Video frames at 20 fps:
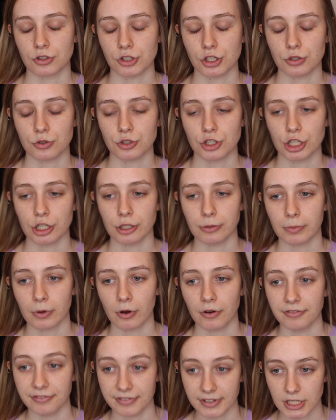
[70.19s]
on
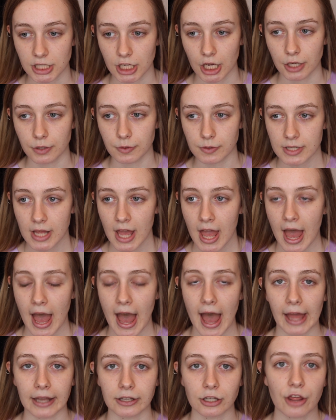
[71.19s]
YouTube of videos
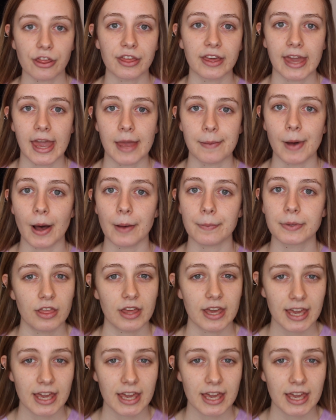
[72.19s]
and nothing came up.